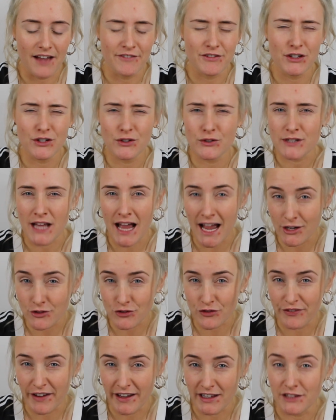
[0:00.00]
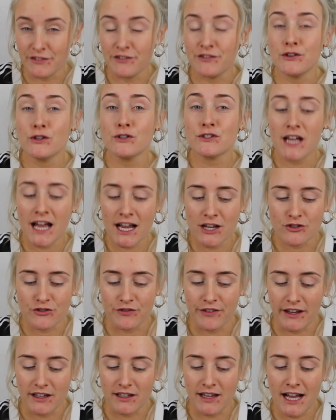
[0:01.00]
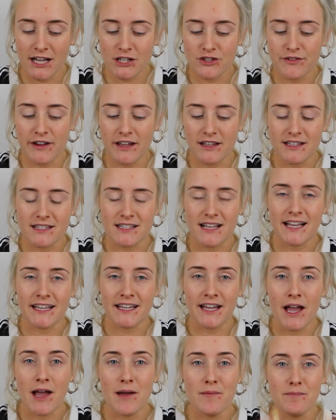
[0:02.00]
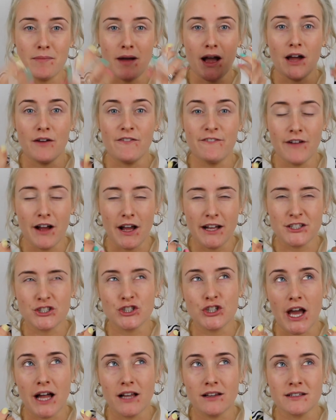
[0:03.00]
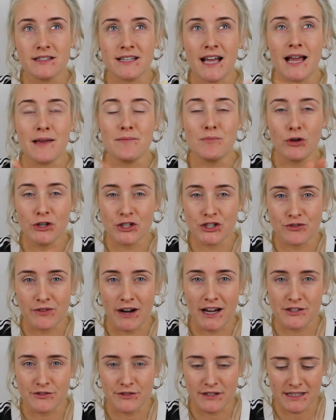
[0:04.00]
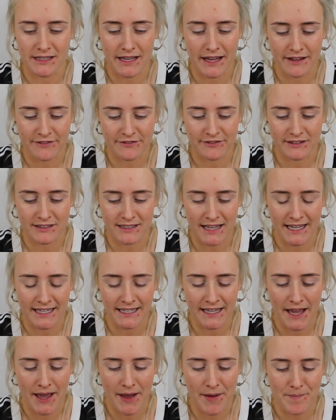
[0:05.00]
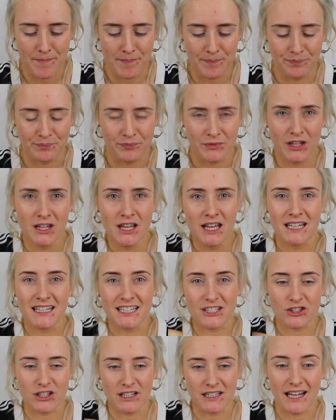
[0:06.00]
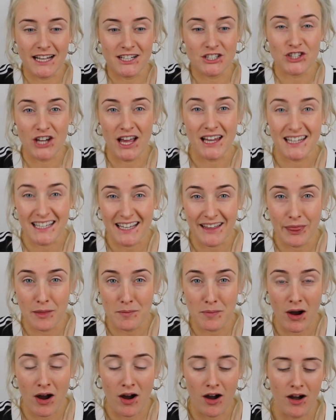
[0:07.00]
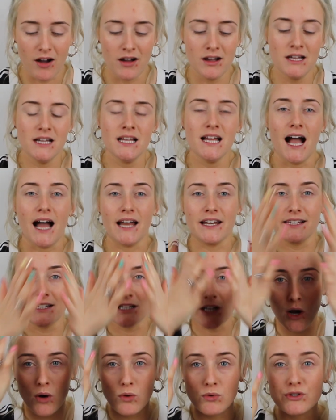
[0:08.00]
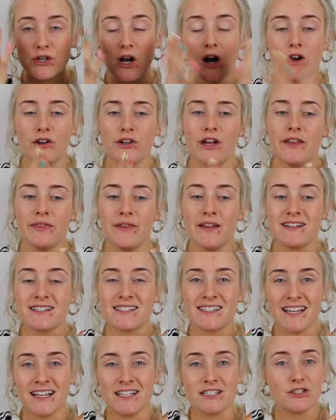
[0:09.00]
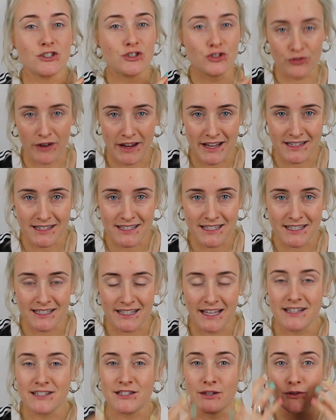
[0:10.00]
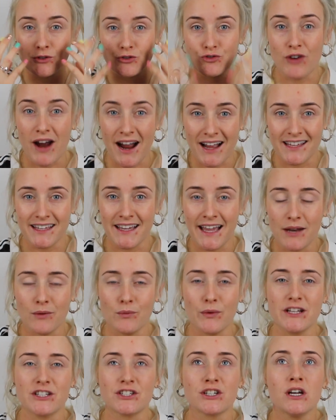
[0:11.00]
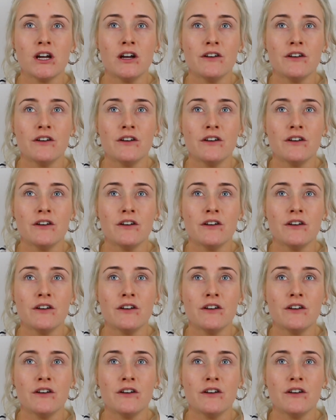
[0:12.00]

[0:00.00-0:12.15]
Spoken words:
have you used Hydra Veil? If you've used Hydra Veil, Hydra Veil is like a gel type moisturiser. It's like literally like jelly in the pot, and it goes on and then sinks straight into your skin so you dry again, which